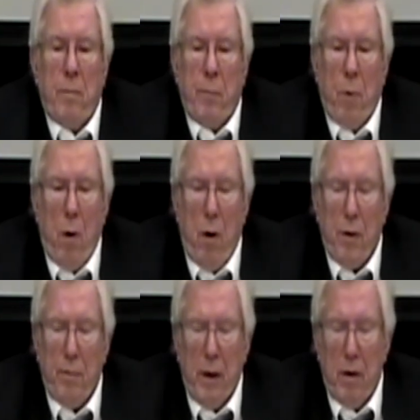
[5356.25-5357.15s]

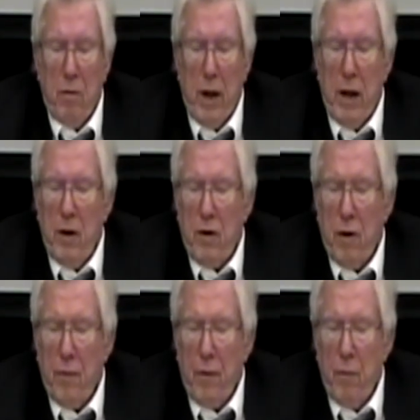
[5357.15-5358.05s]
broad middle range
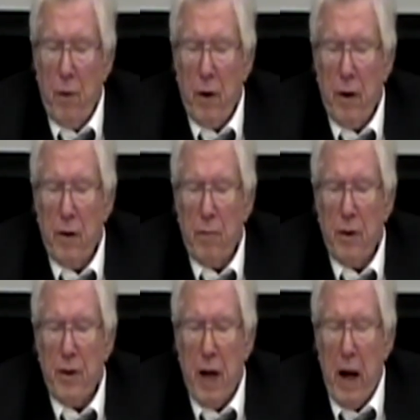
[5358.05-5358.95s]
of the workers
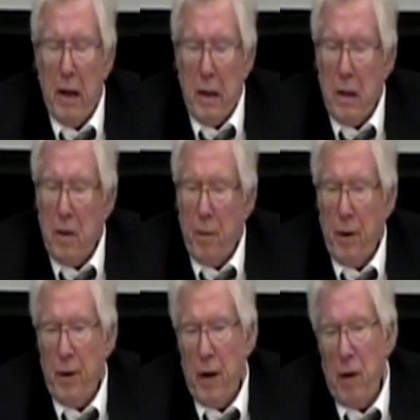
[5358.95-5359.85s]
was silent,
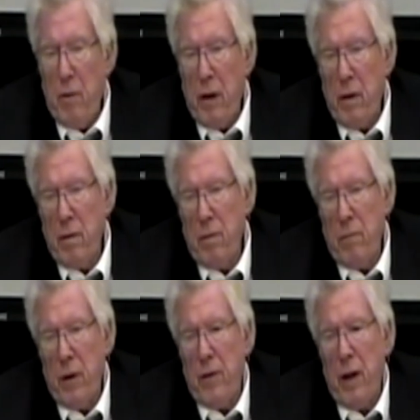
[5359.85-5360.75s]
but they in,
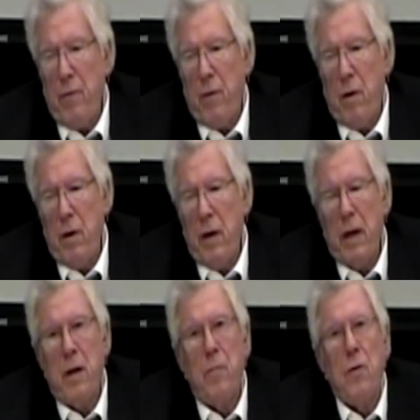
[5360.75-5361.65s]
therefore
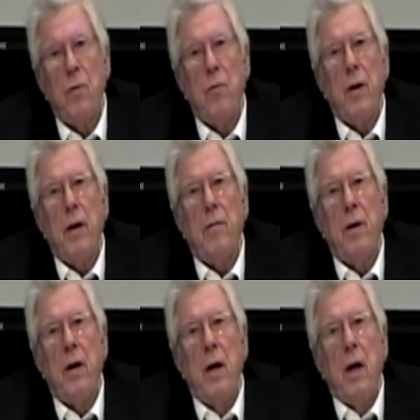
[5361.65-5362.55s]
let him do
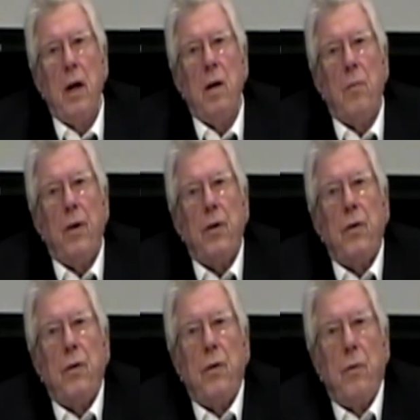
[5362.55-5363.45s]
whatever he wanted
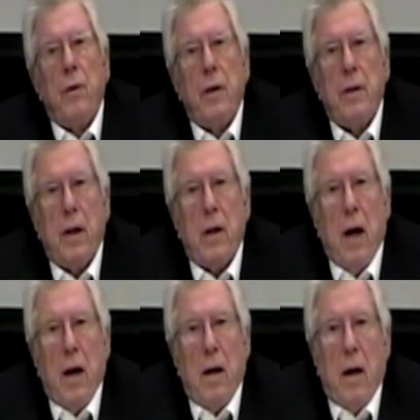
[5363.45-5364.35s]
to do and said
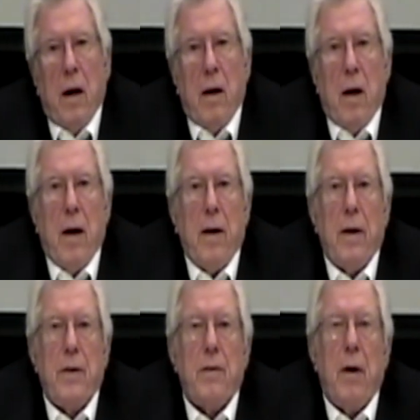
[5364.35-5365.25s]
Heil, Heil, Heil,
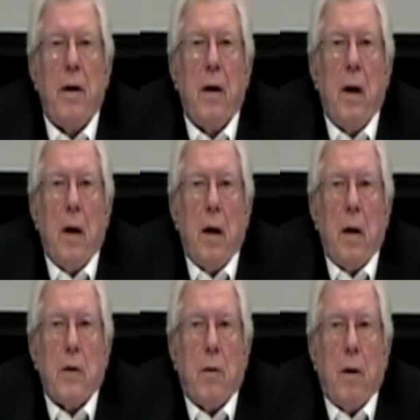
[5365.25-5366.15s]
and so on.
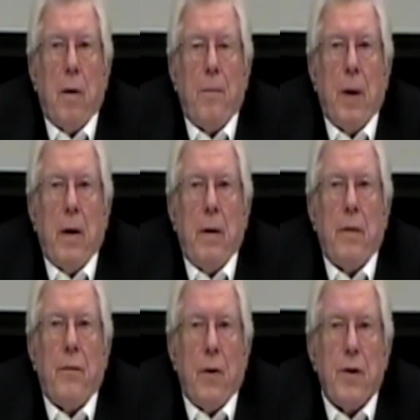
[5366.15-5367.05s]
So um, in the
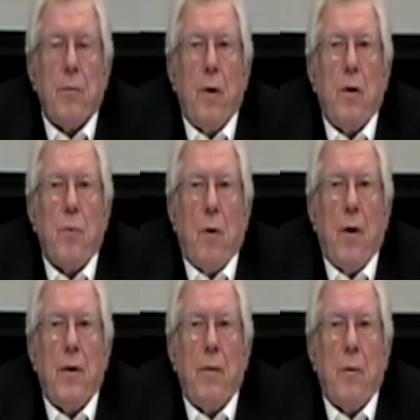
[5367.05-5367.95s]
First World
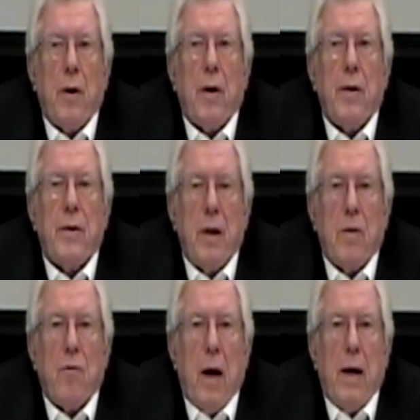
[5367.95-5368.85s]
War, the workers did
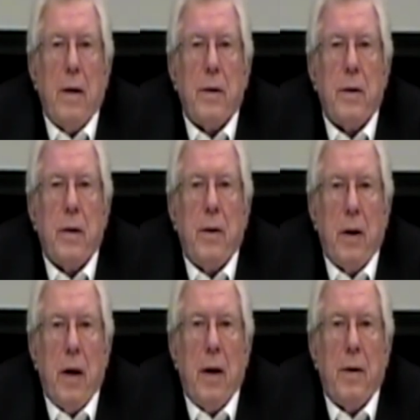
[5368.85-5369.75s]
rise at
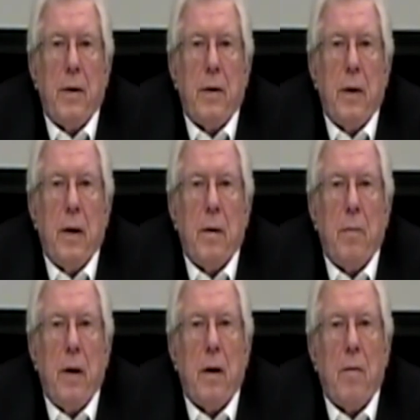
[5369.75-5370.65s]
the end and
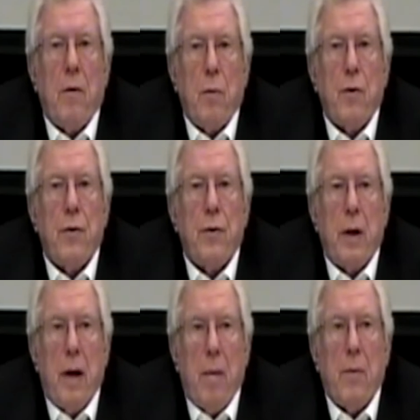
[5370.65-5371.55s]
made revolutions
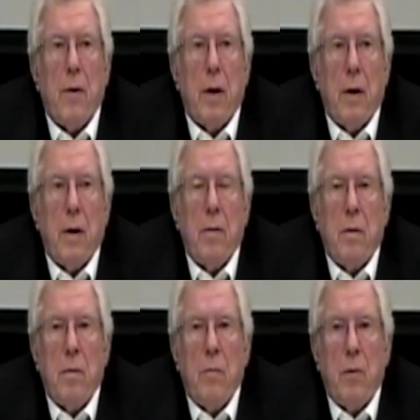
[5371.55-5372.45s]
in Hamburg and in
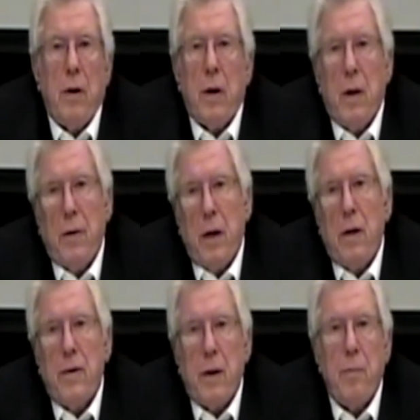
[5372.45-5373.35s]
Munich and then
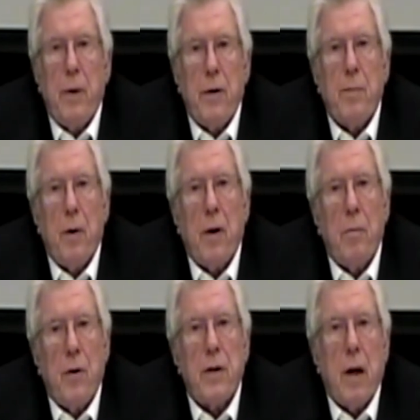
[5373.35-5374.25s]
in St. Petersburg
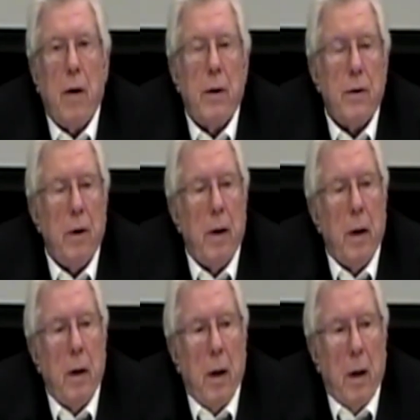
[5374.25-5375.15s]
and Moscow and so on.
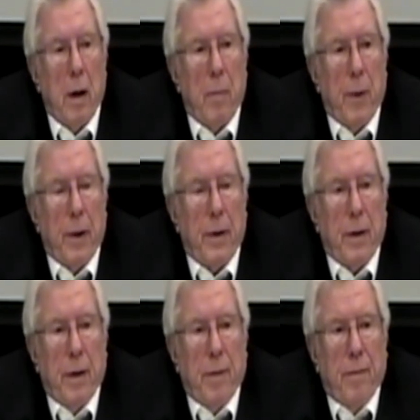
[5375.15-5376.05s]
But
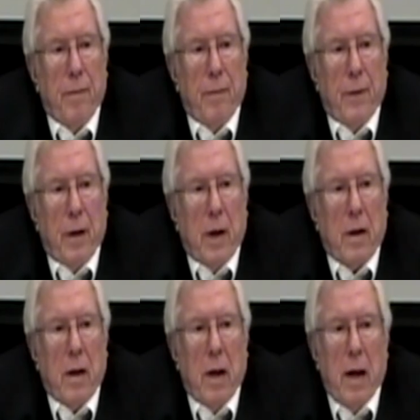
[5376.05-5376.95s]
um, the
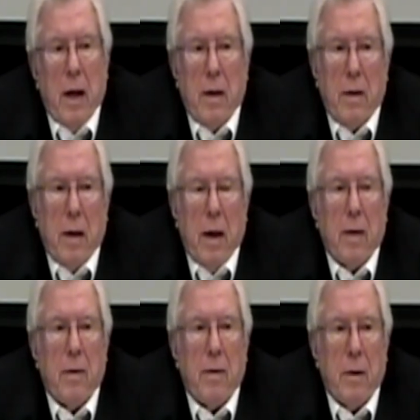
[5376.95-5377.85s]
Hitler had,
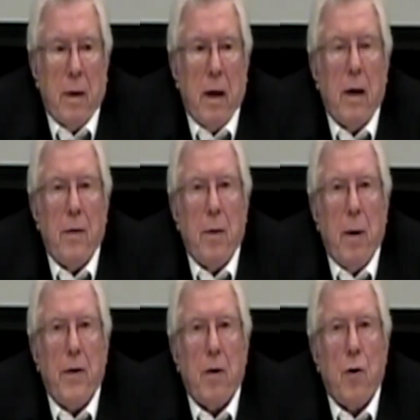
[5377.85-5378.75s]
had taken them
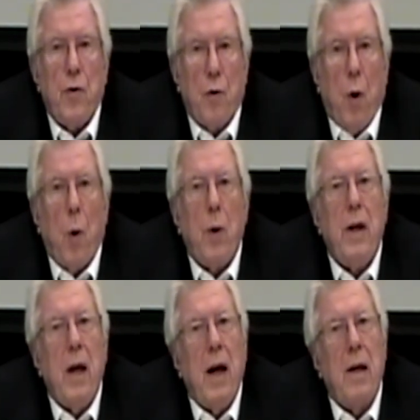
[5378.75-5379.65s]
under control,
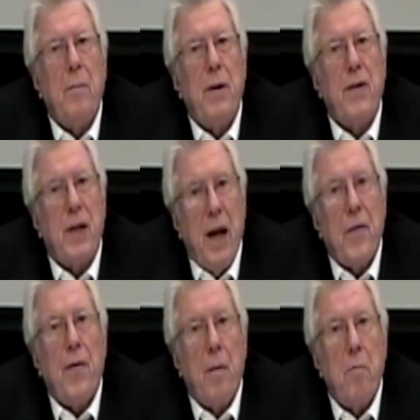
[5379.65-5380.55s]
he had
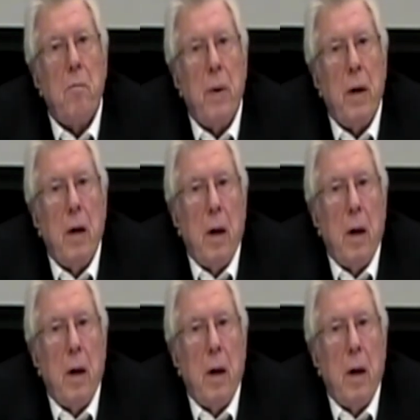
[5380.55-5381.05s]
misled them,